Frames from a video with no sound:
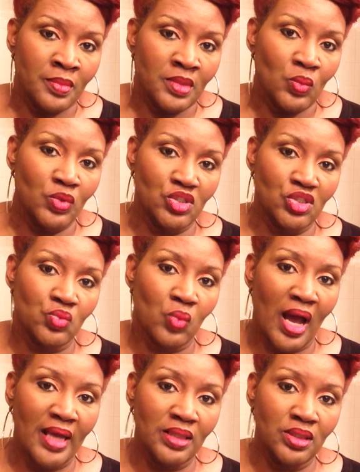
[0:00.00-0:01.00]
which is
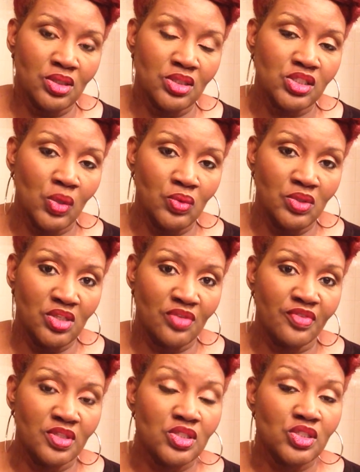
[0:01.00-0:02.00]
why it looks so
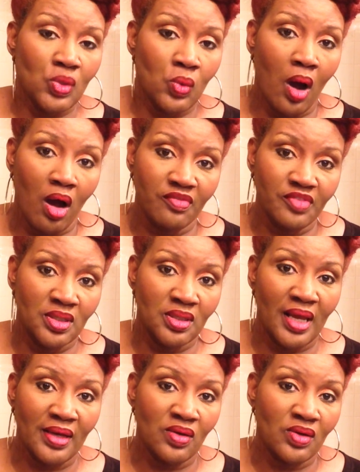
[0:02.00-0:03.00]
different so often.
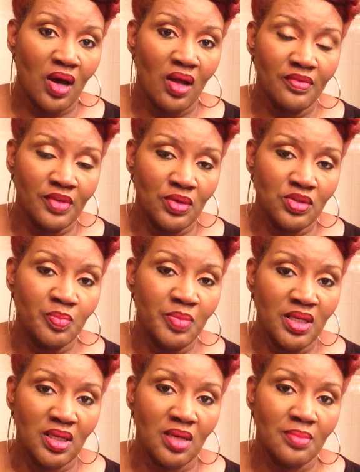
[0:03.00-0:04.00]
Like on all of those
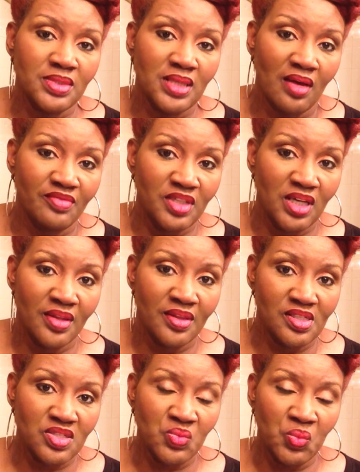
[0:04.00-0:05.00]
pinups I've done
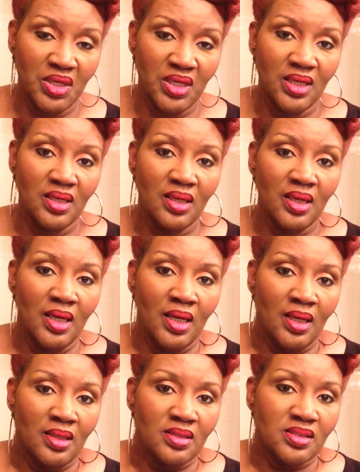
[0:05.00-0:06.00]
this week,
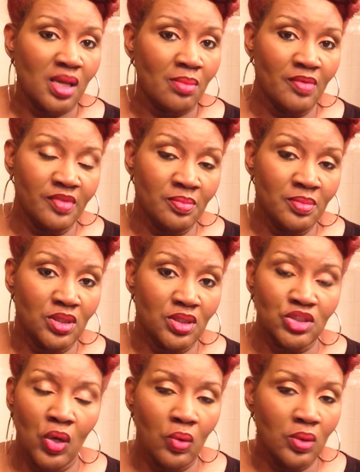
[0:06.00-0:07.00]
some of them look
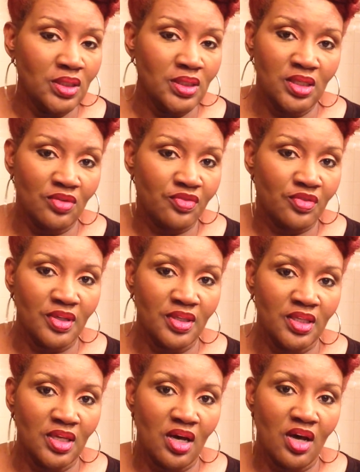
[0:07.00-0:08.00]
totally different than
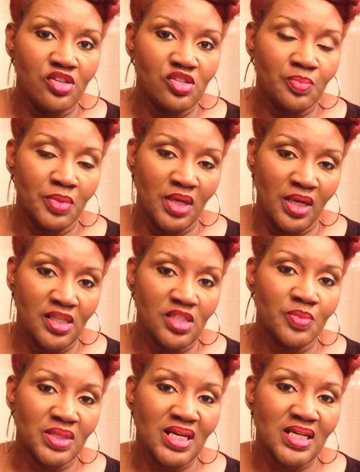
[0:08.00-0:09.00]
the others, and it's
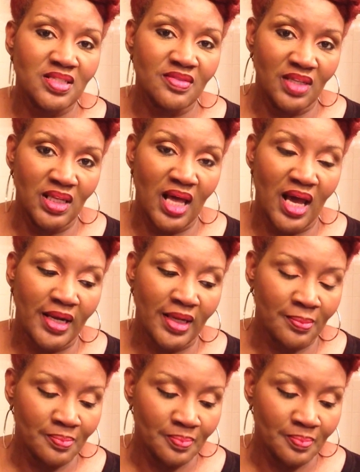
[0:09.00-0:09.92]
because of the lighting.